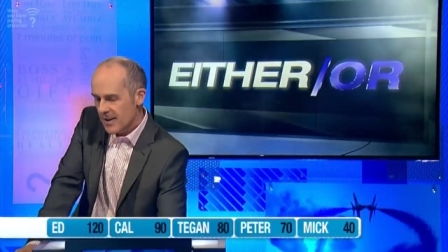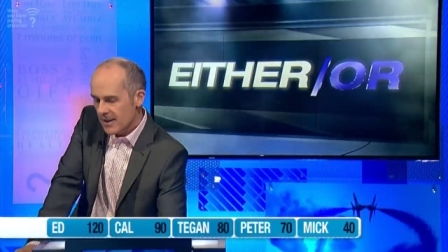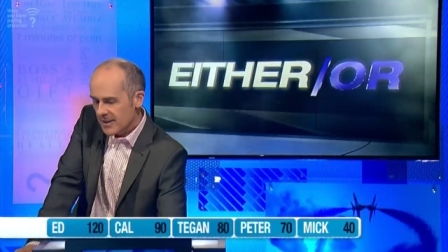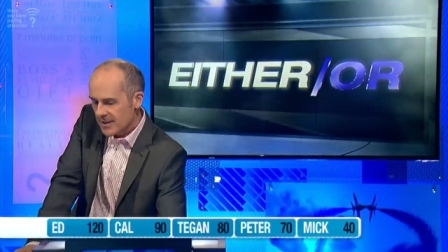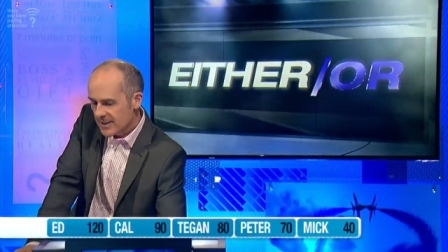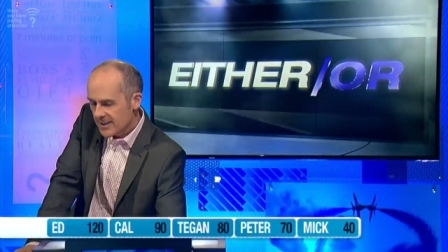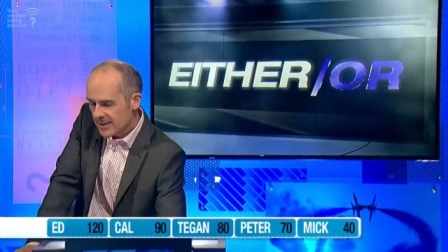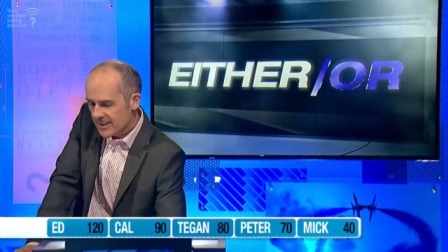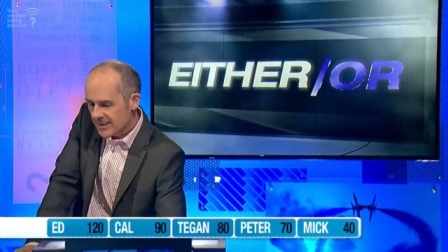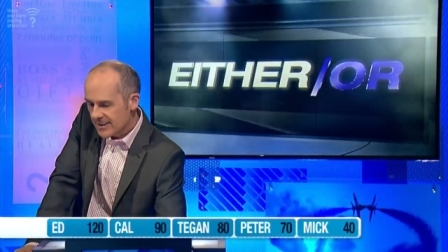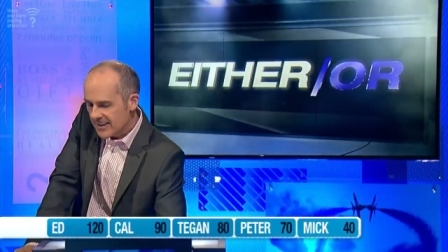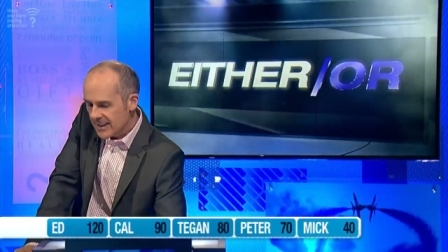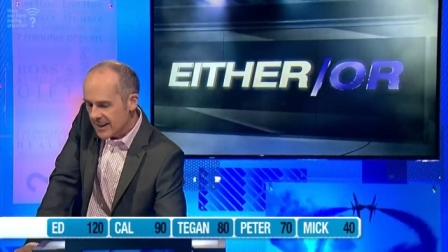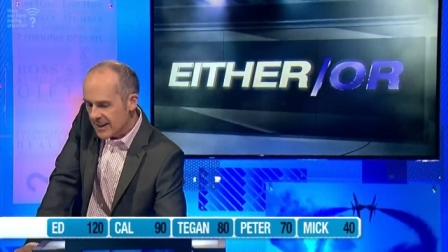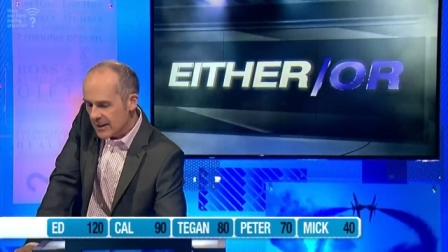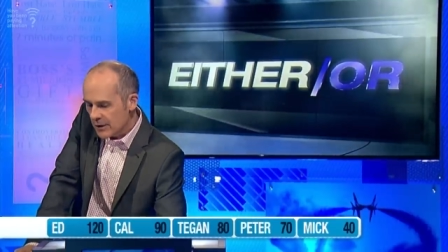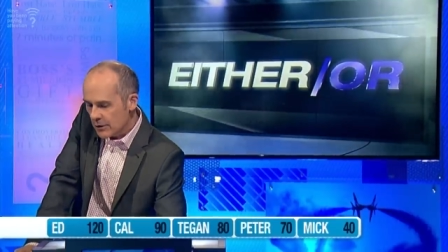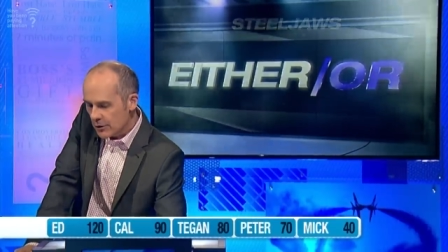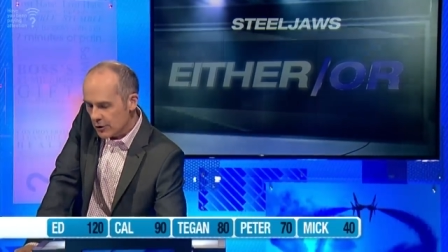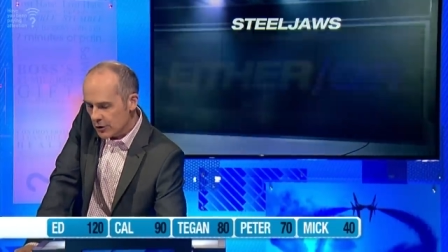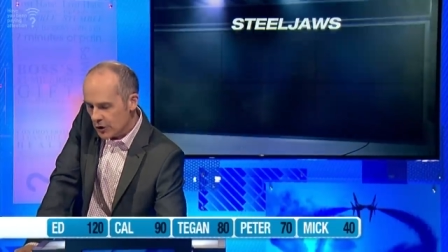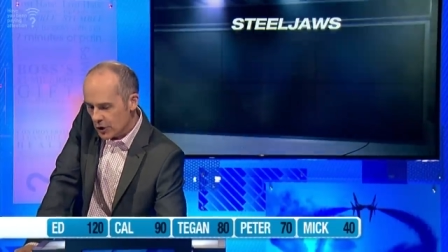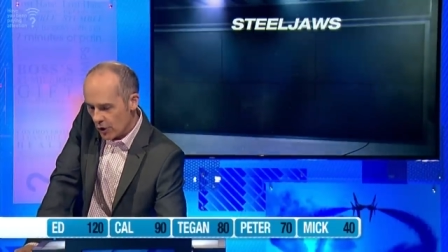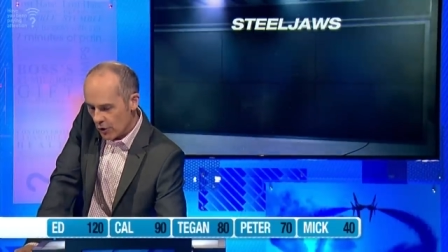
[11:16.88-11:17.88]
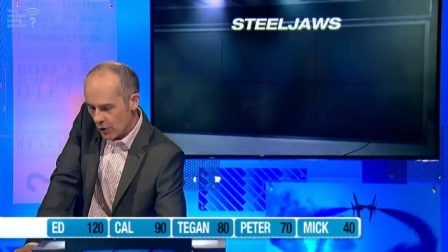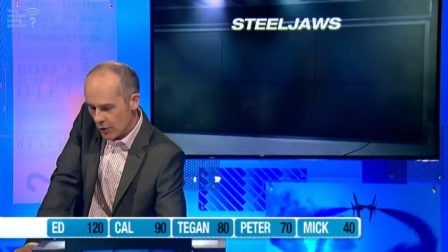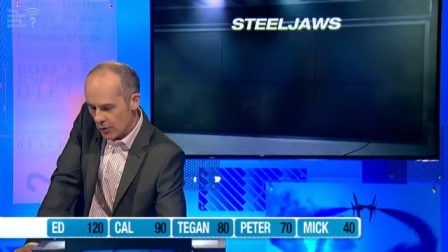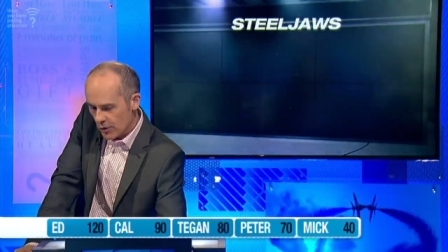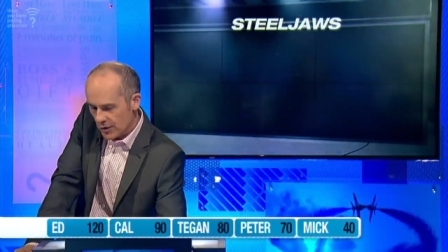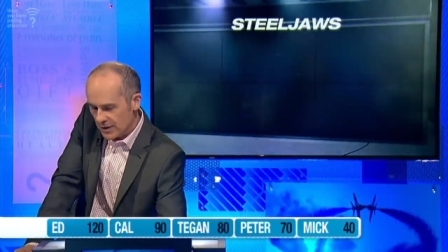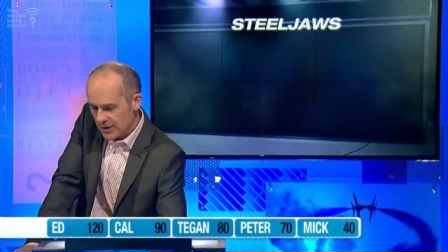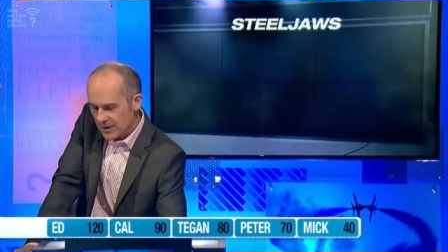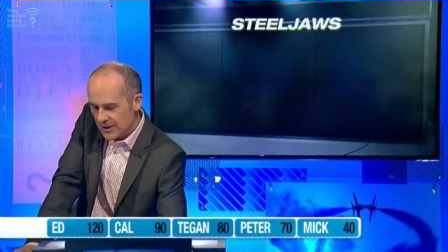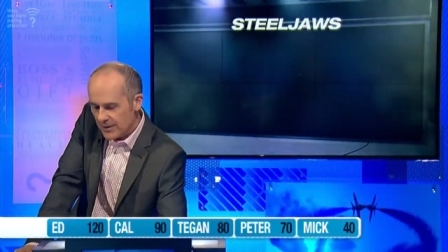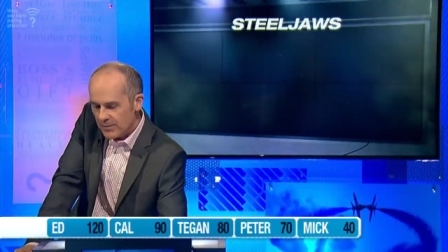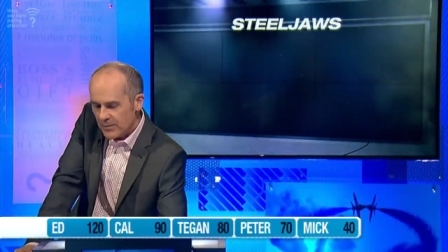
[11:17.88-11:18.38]
Steel
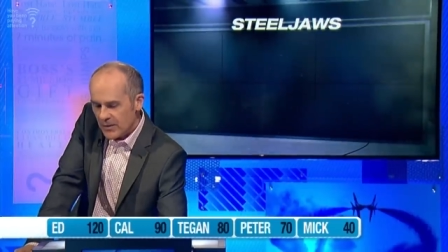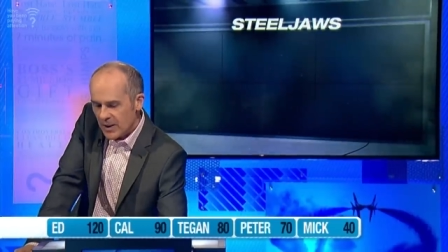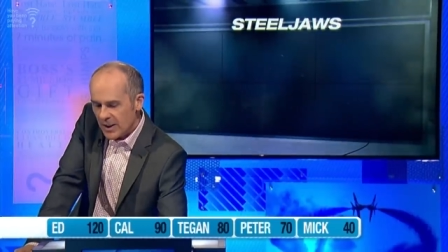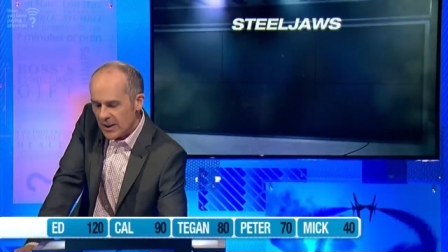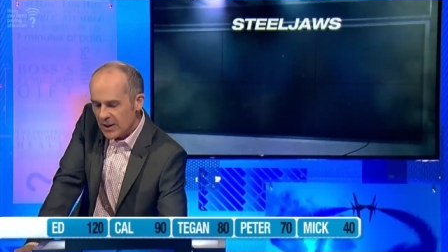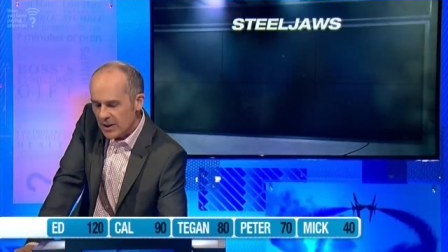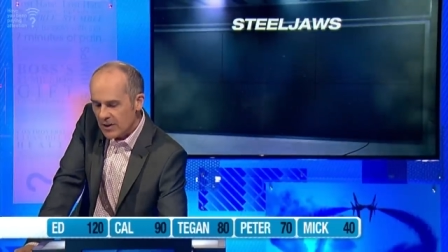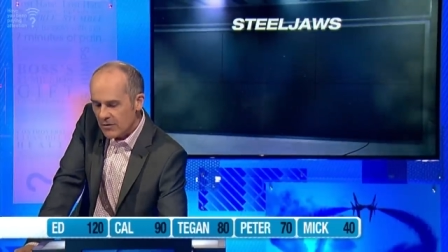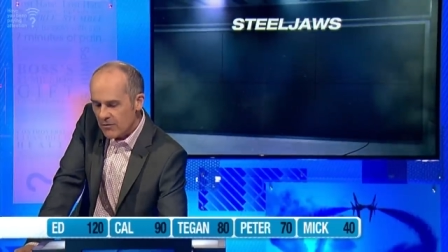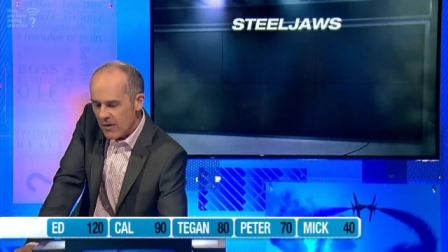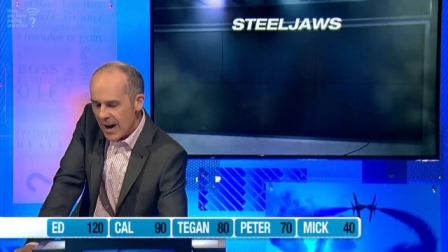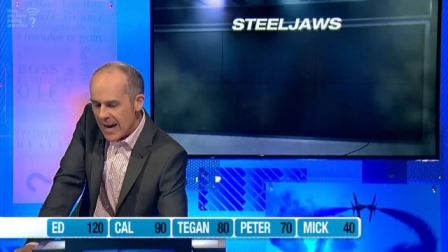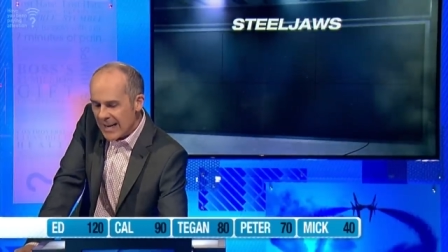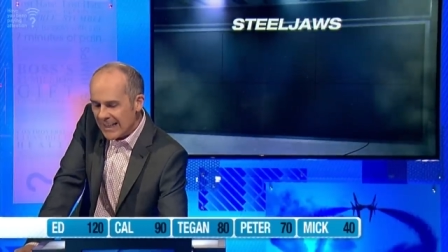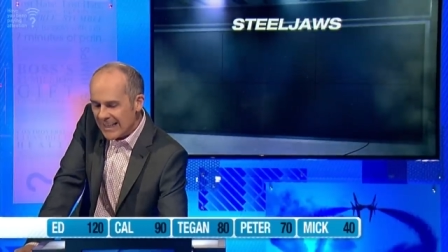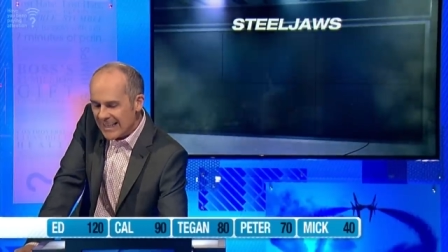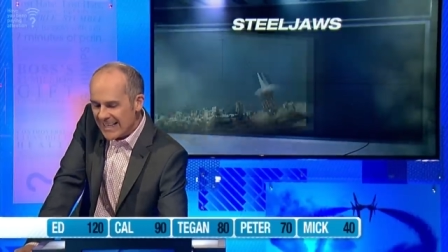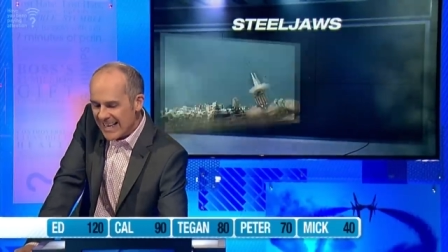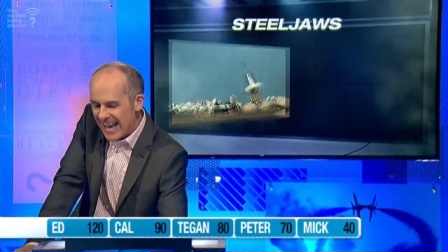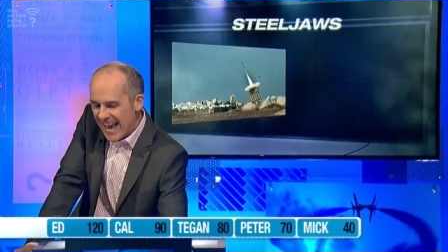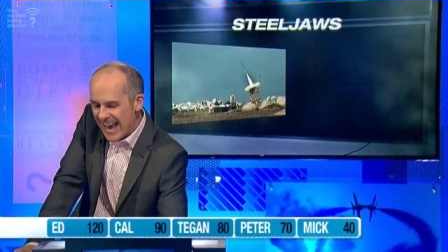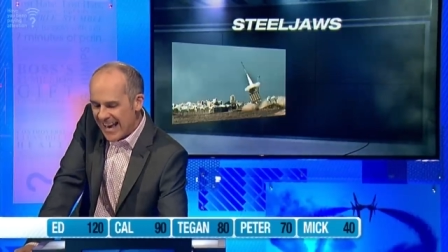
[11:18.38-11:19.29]
Jaws, Israeli